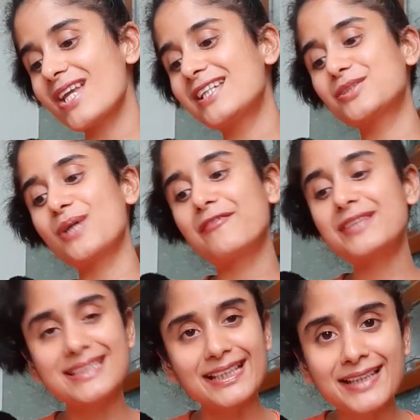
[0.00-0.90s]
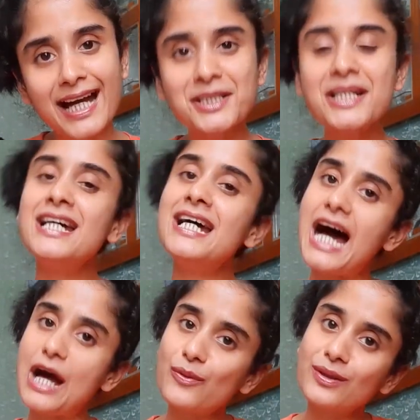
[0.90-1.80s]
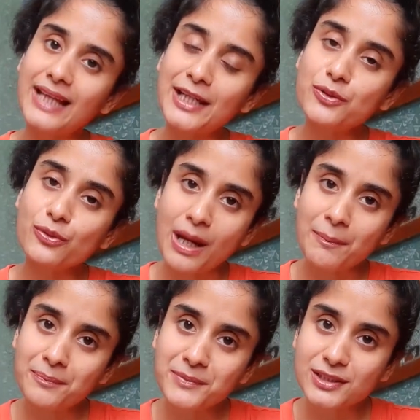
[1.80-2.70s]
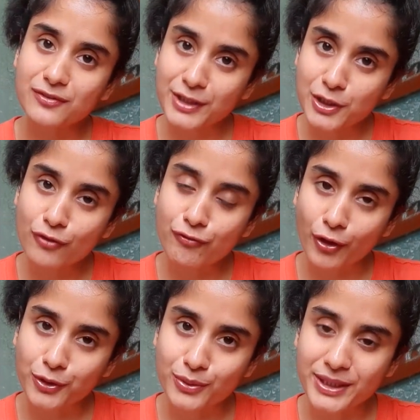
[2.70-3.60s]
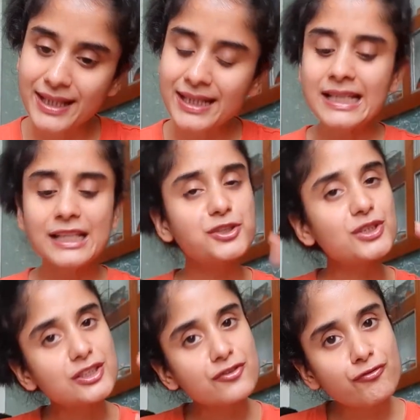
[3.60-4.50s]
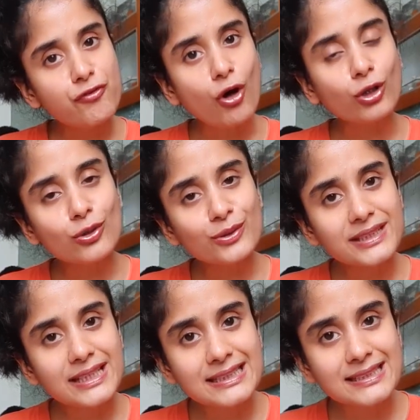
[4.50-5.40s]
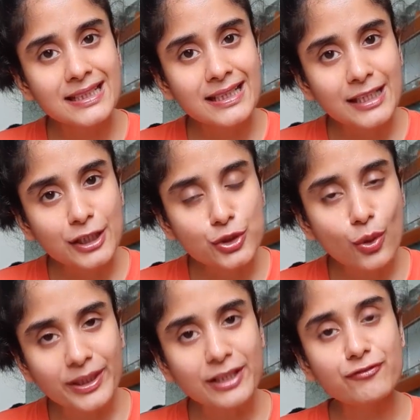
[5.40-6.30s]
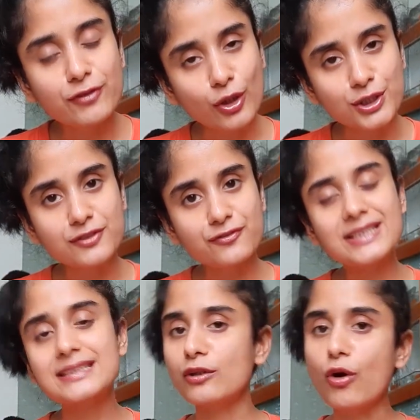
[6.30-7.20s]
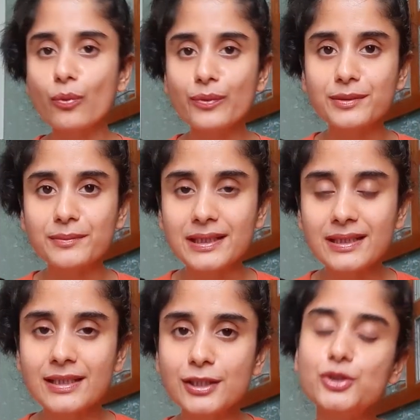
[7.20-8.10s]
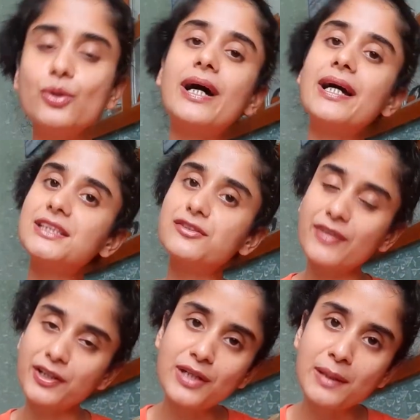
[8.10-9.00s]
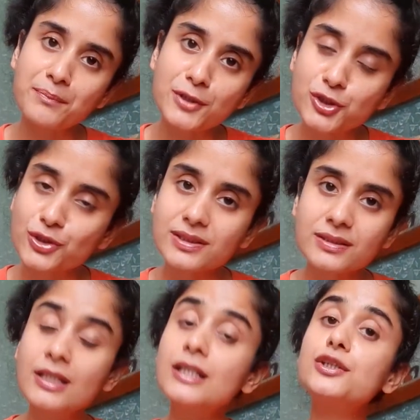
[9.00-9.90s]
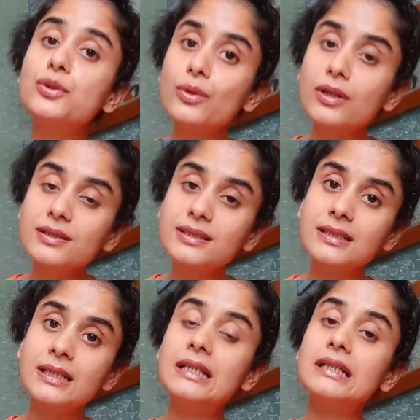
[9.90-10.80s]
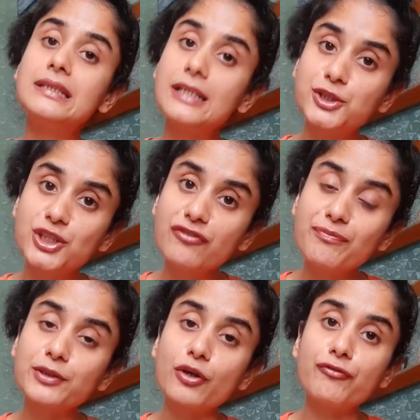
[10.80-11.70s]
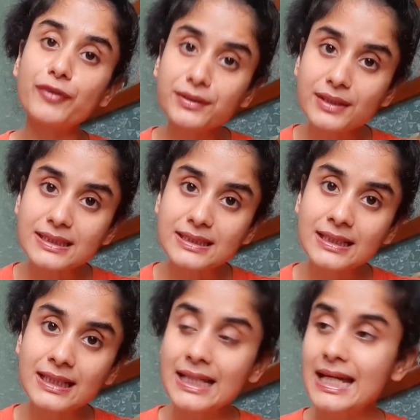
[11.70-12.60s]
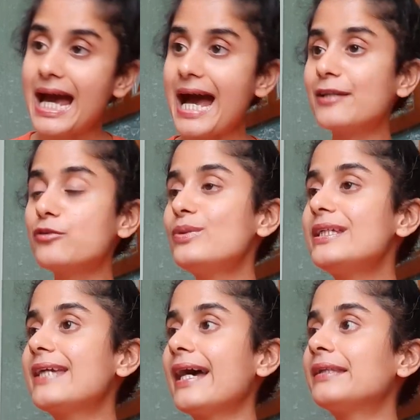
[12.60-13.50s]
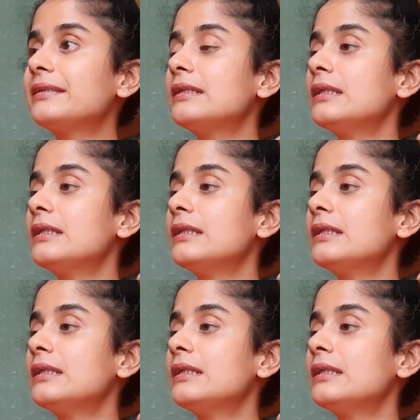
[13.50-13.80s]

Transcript: So having said that, I would like to wrap up this video for today. Just follow these yogic philosophies along with me. Yoga is very ambitious towards the achievement of fitness, and we can